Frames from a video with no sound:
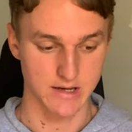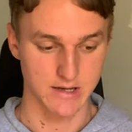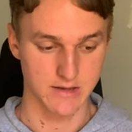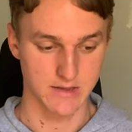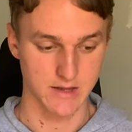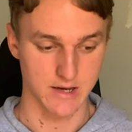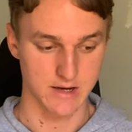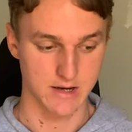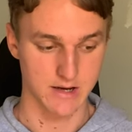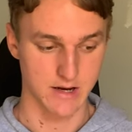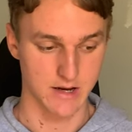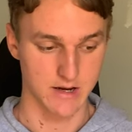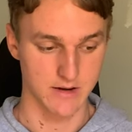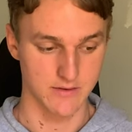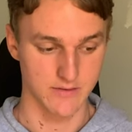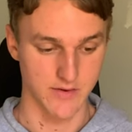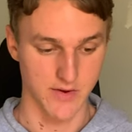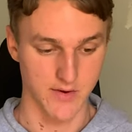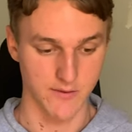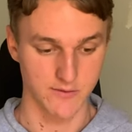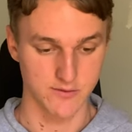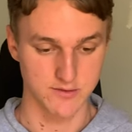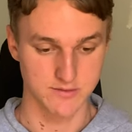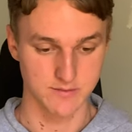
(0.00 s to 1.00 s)
and that kind of
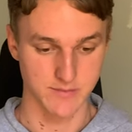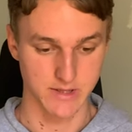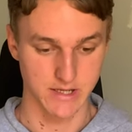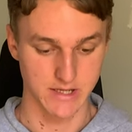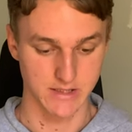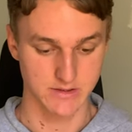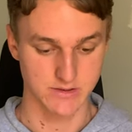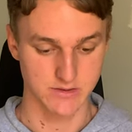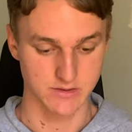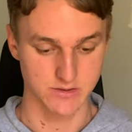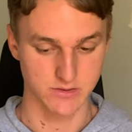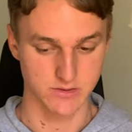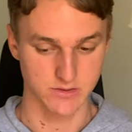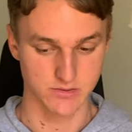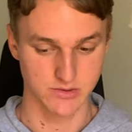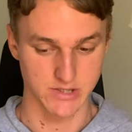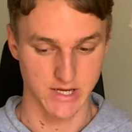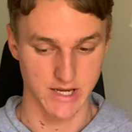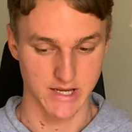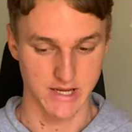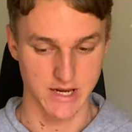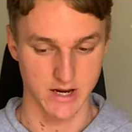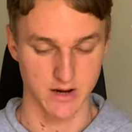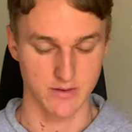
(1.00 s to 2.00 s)
helped me to
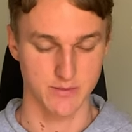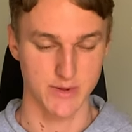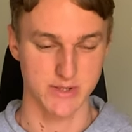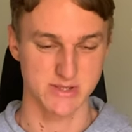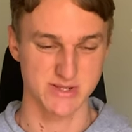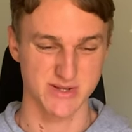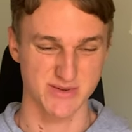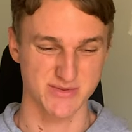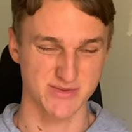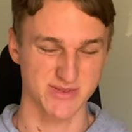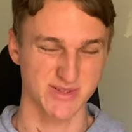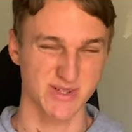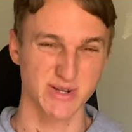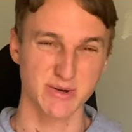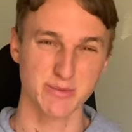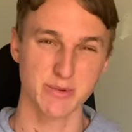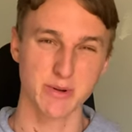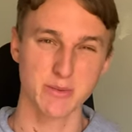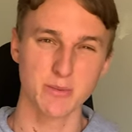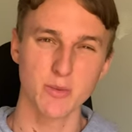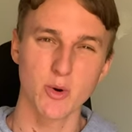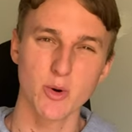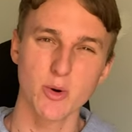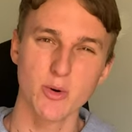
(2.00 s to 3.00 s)
take care of myself a little
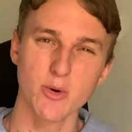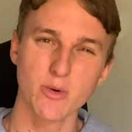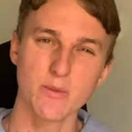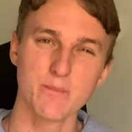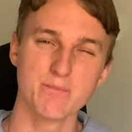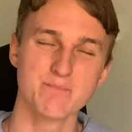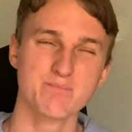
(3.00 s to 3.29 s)
bit more,